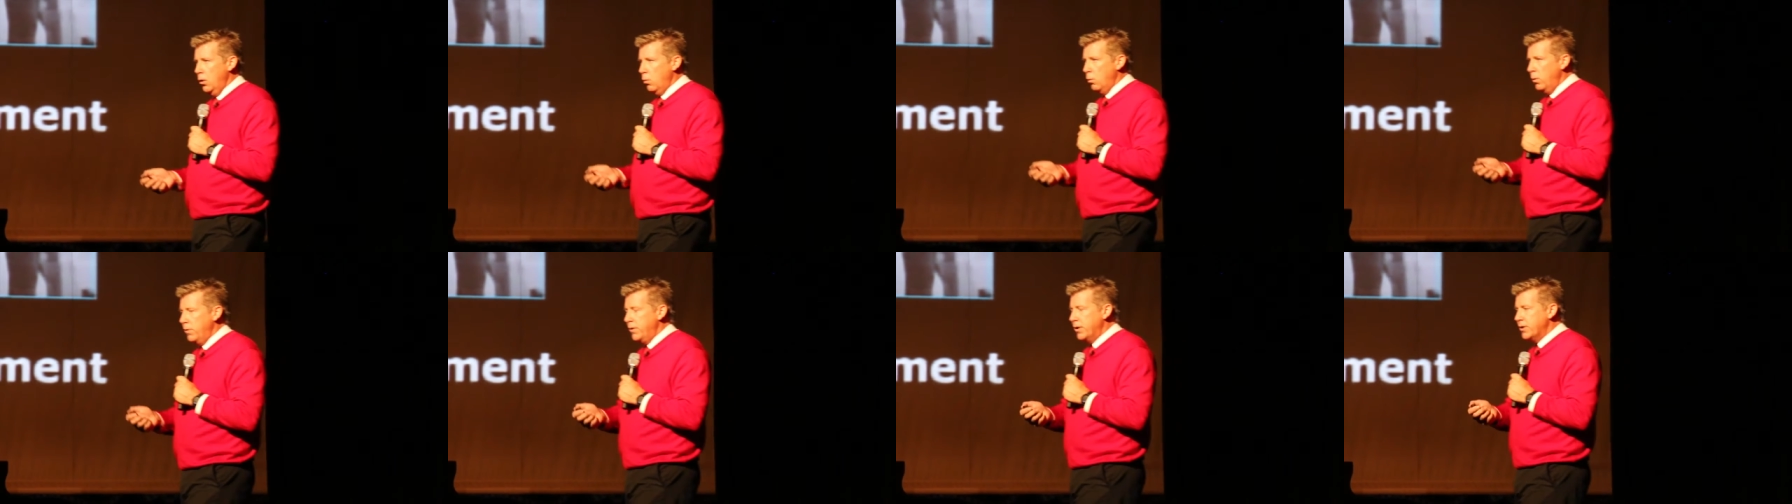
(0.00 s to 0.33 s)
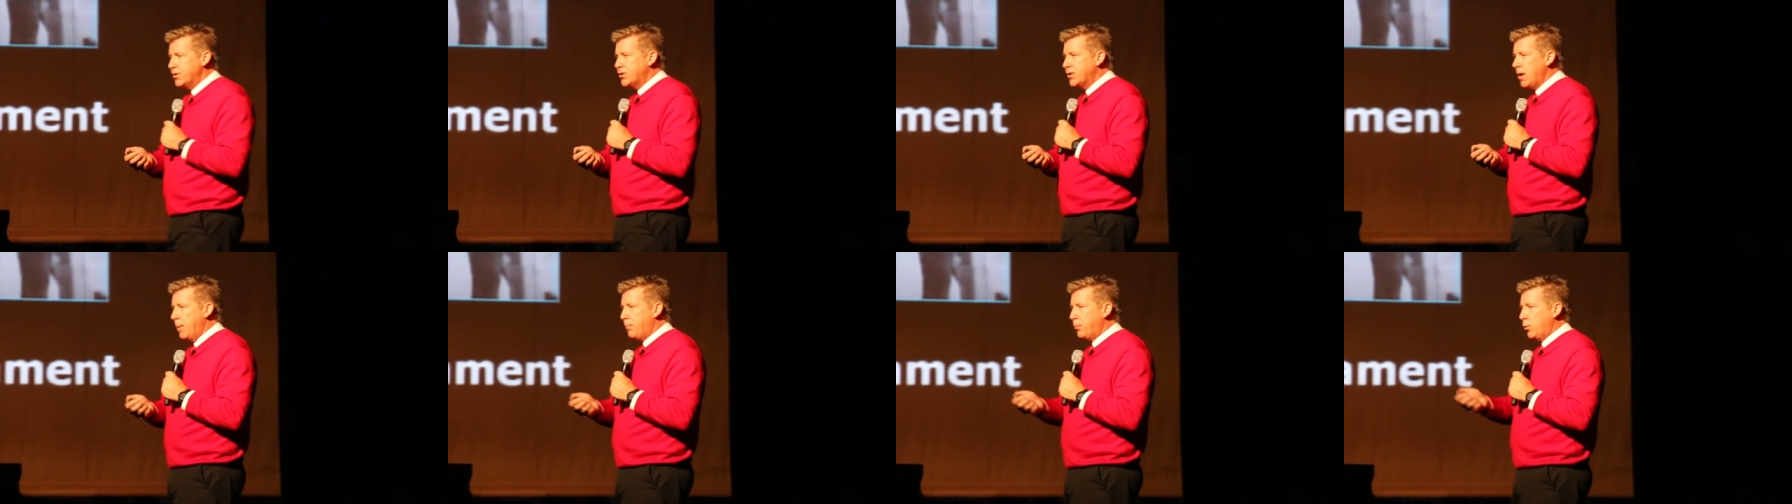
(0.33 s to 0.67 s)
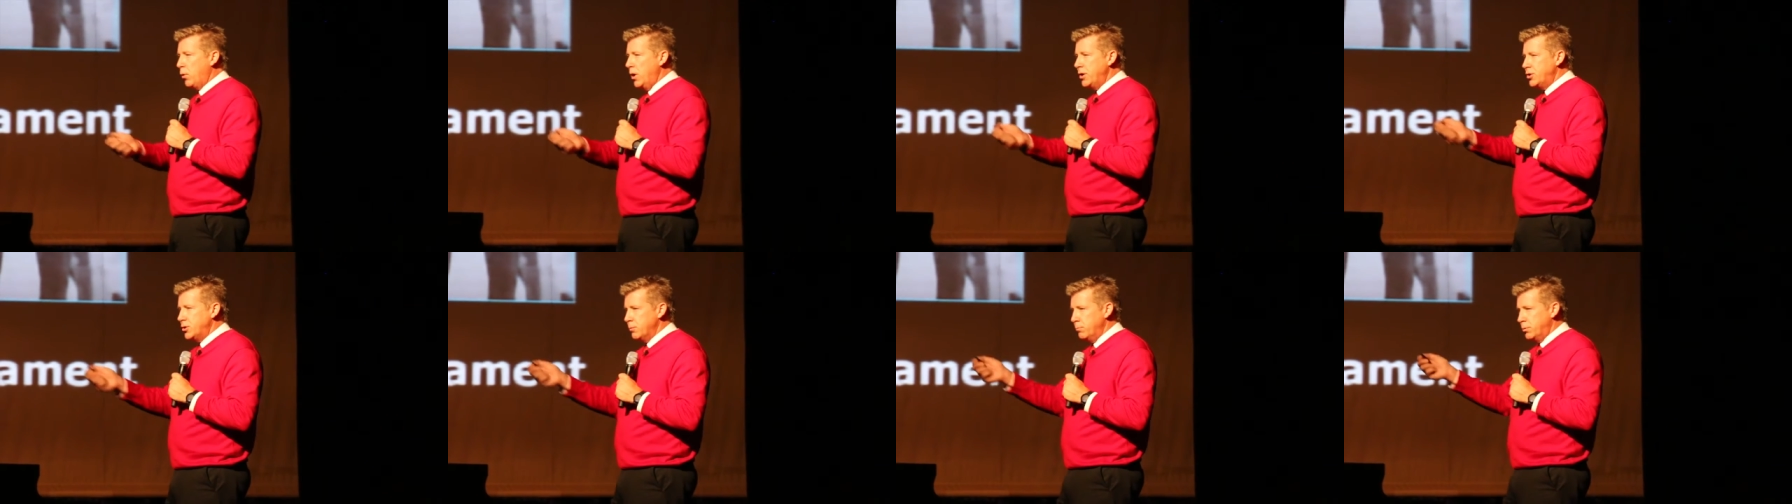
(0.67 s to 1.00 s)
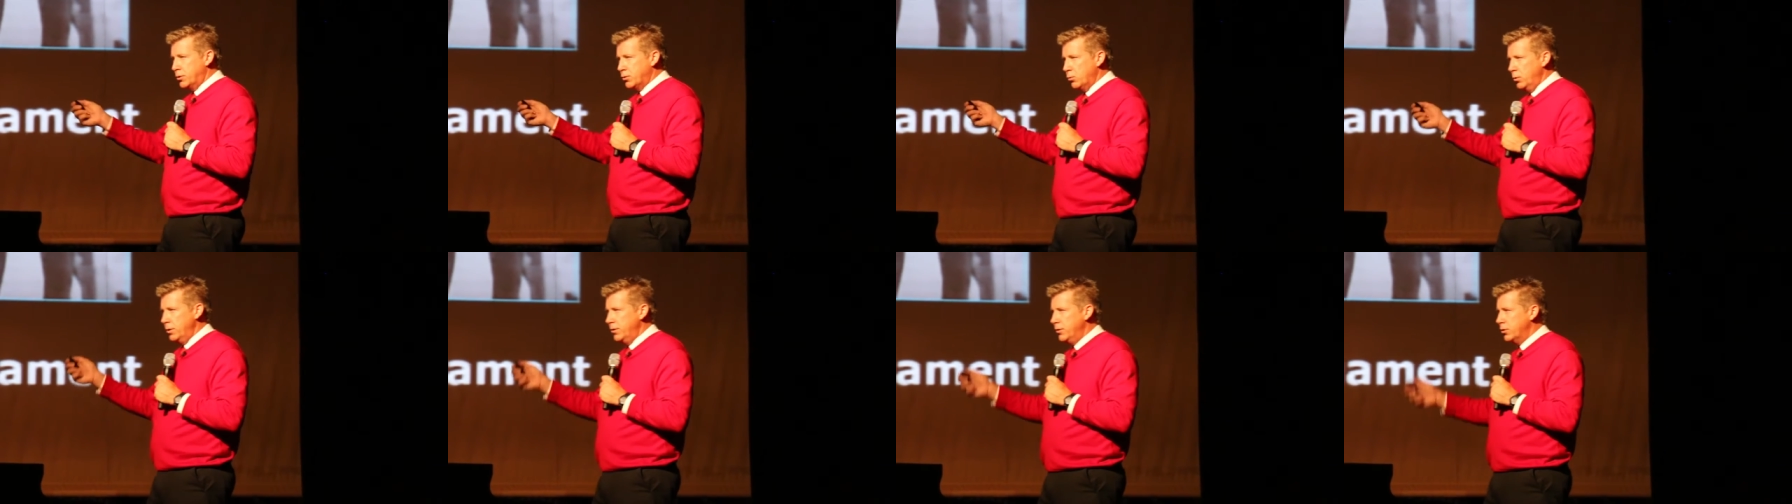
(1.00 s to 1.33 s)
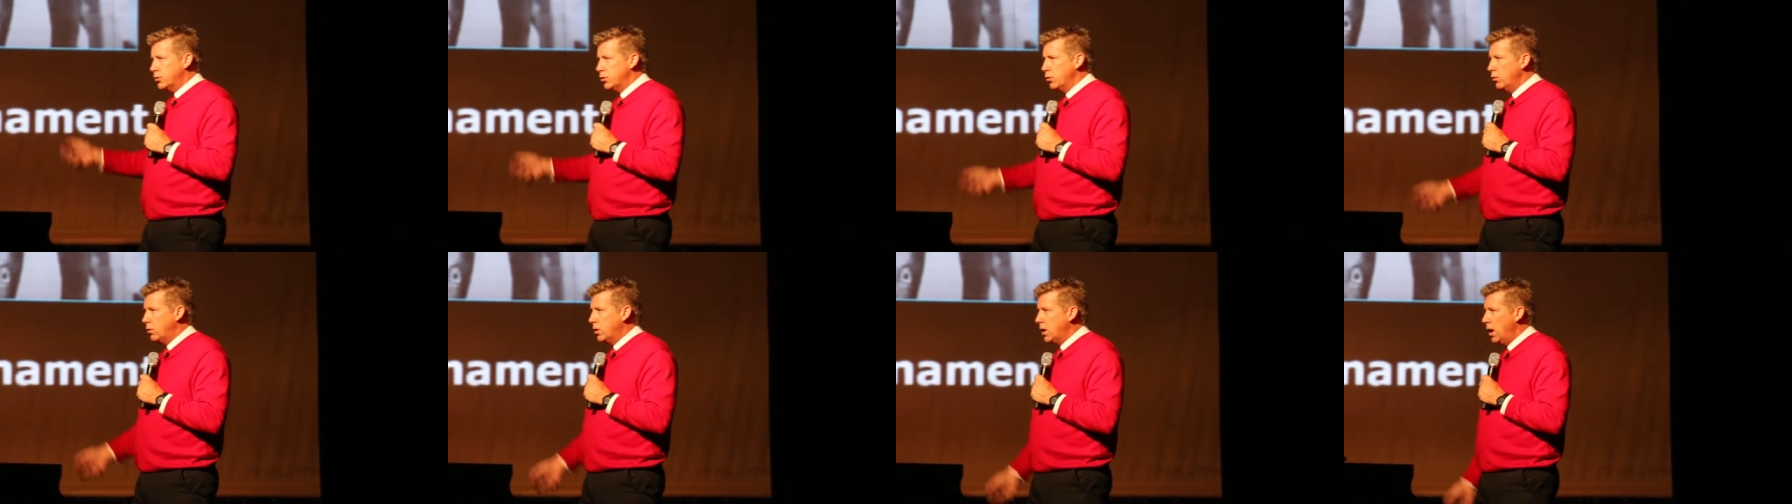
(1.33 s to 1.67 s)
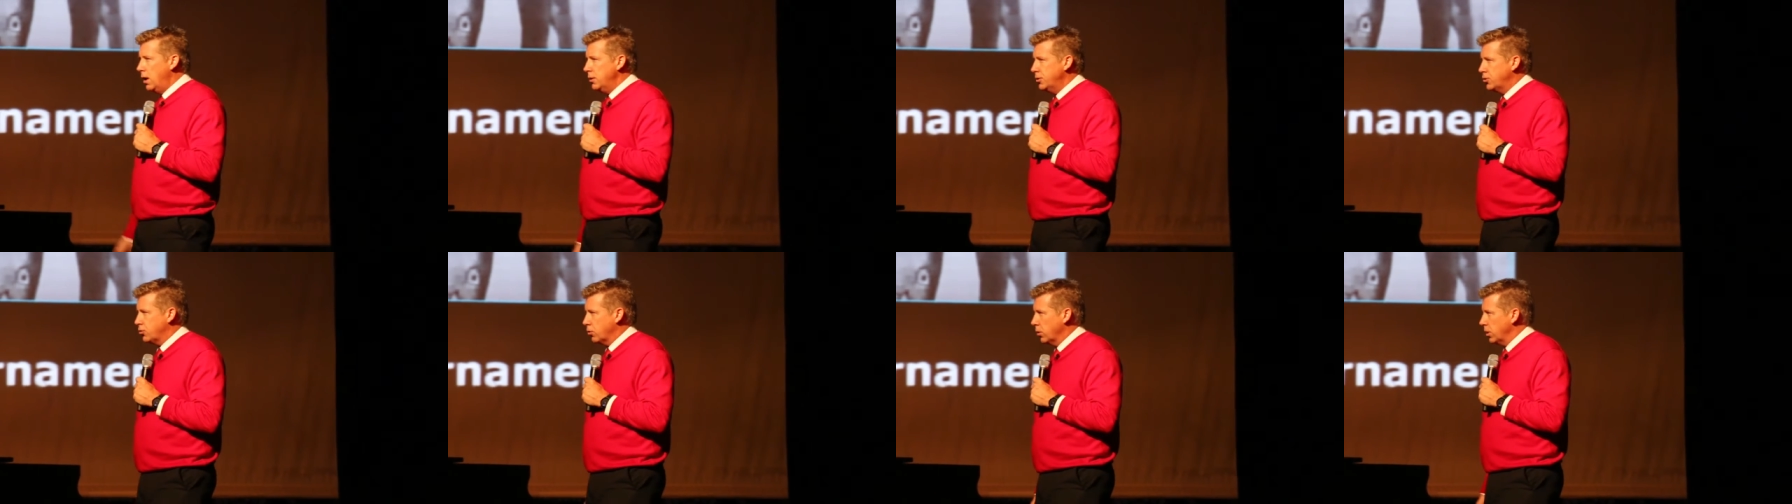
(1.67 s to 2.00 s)
when the separation between the two
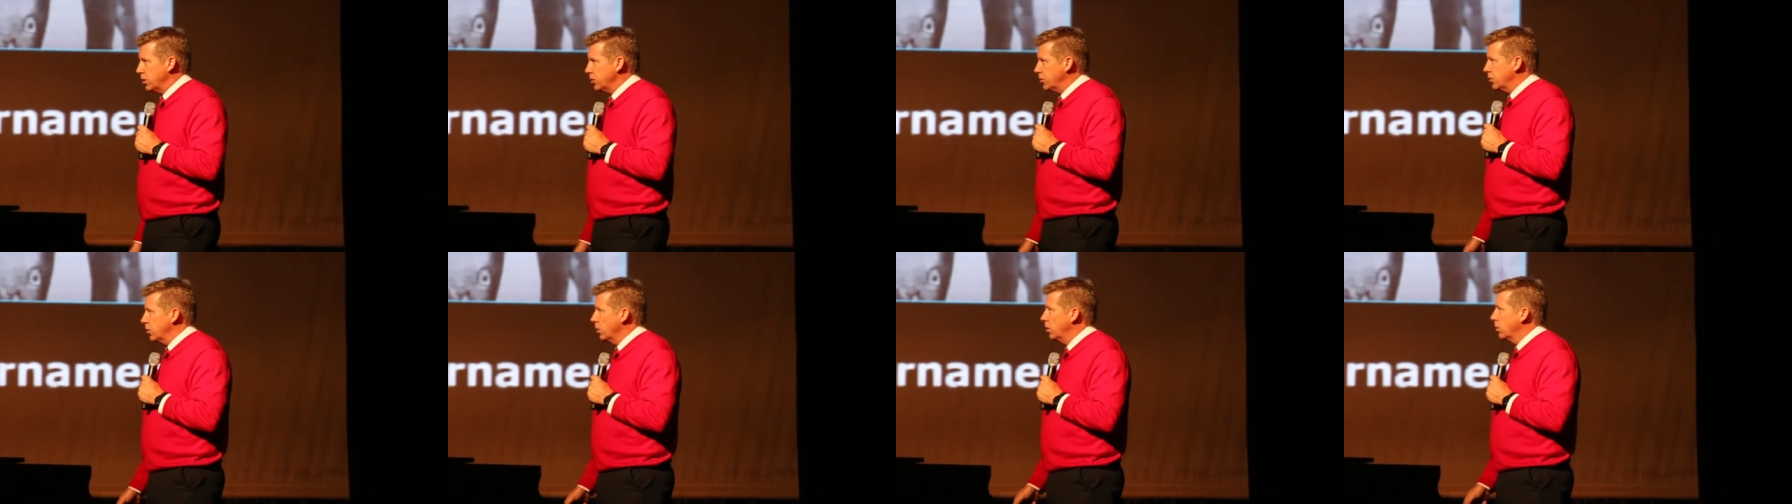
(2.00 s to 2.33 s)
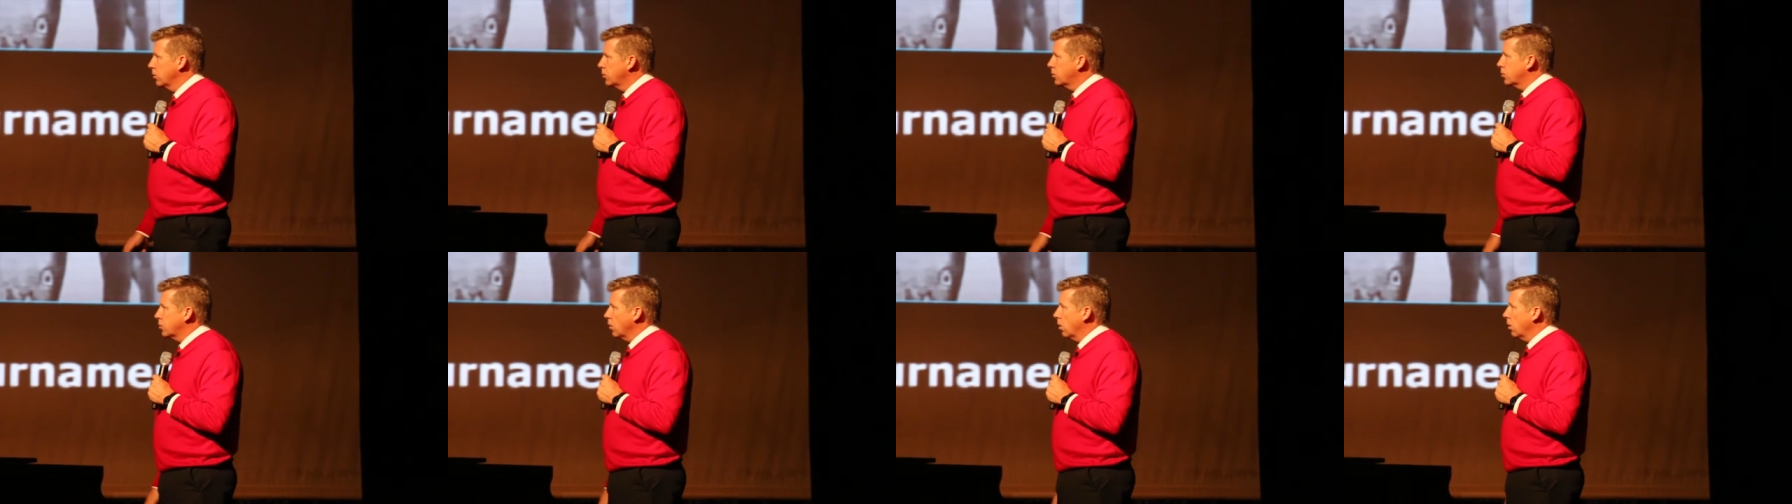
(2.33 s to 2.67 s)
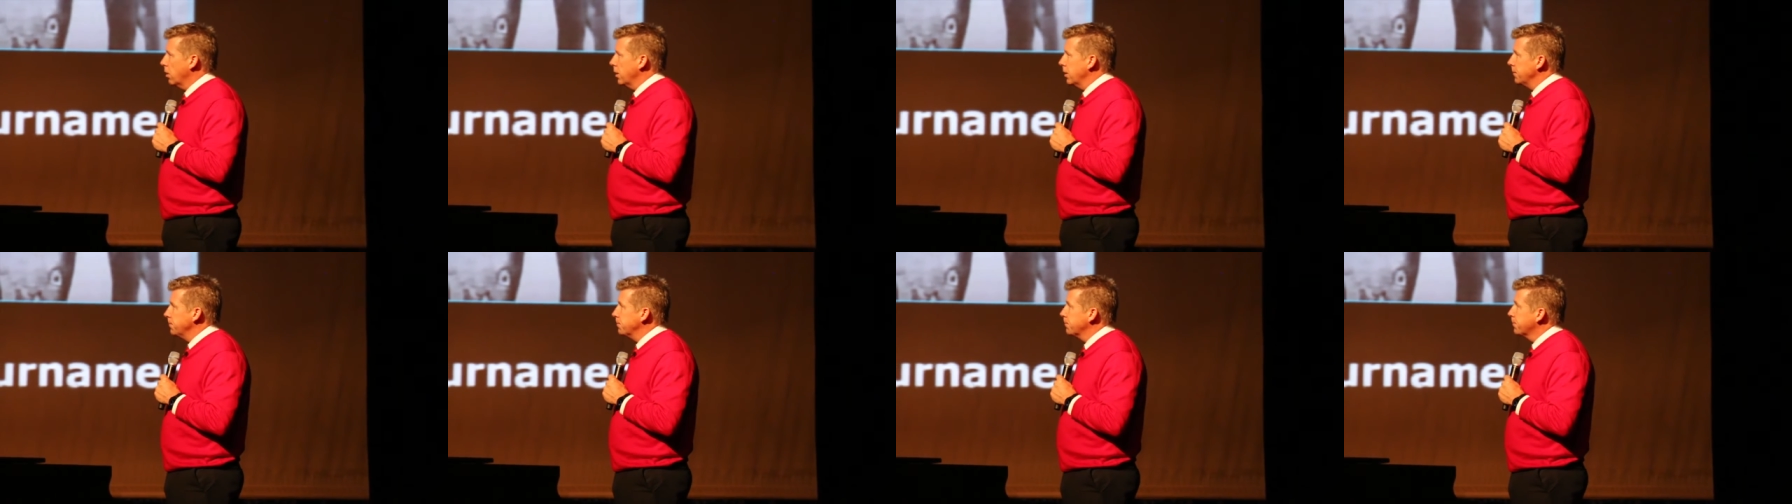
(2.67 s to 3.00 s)
countries started.